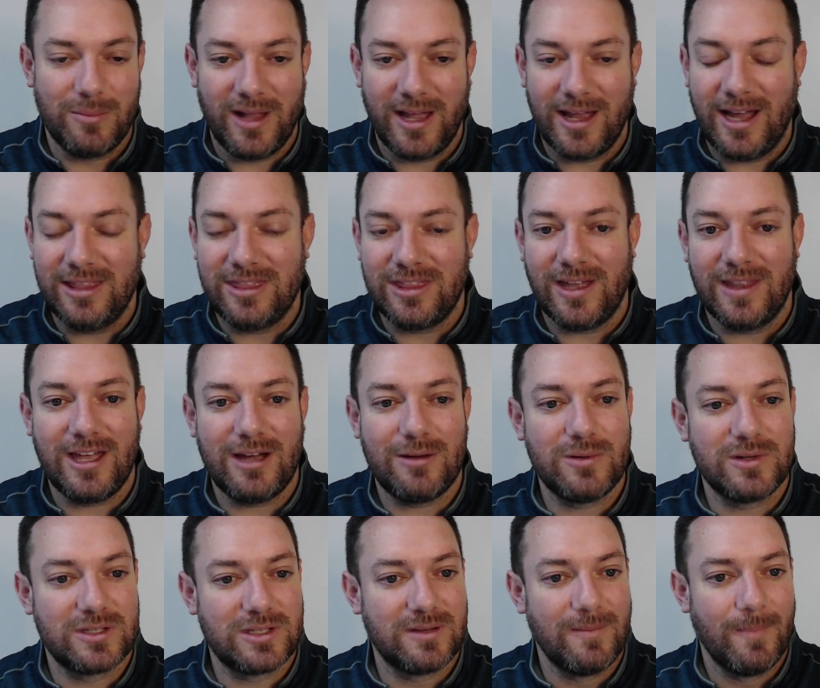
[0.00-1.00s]
Like, I thought that
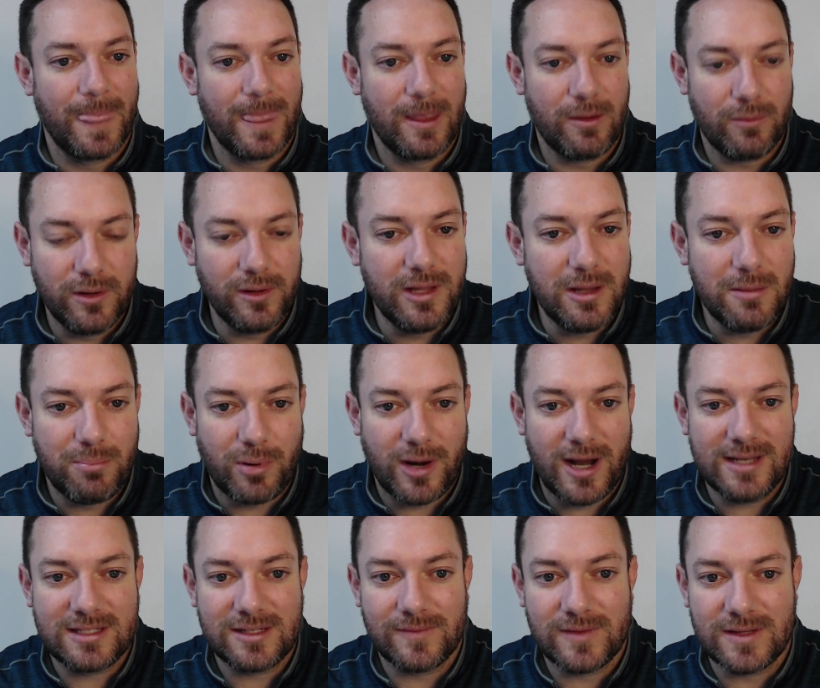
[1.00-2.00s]
was really
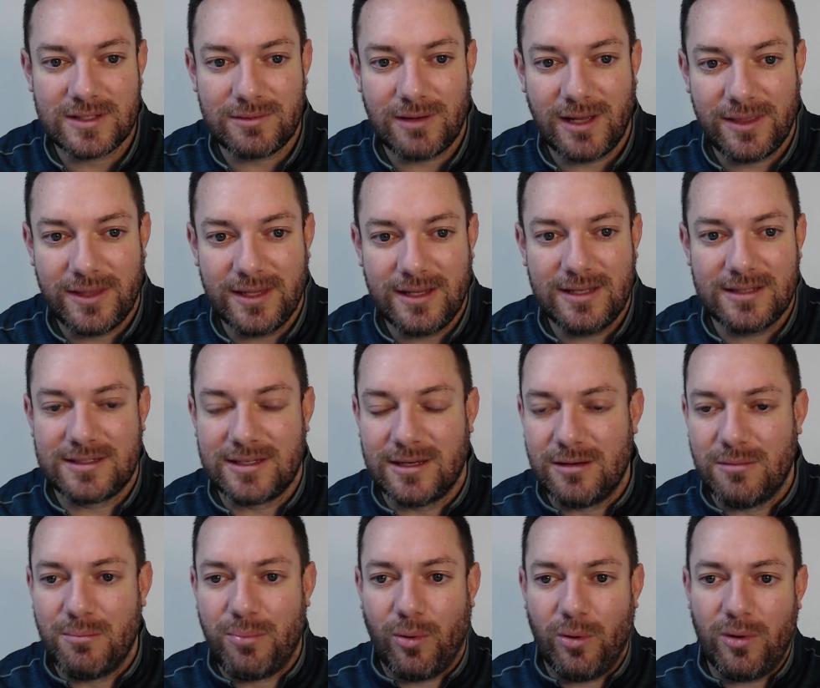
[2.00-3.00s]
impressive, and so I think it's an
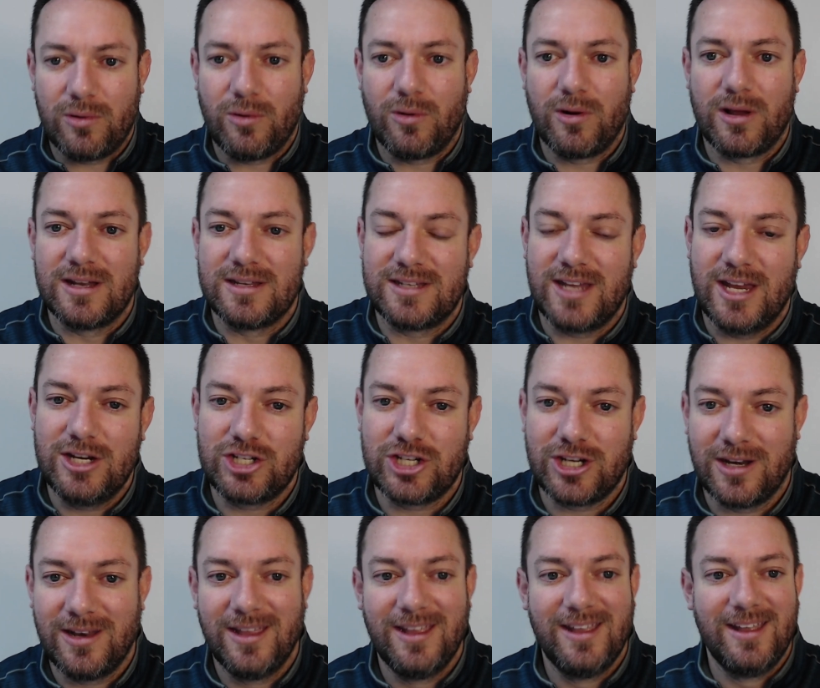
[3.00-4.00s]
important organization,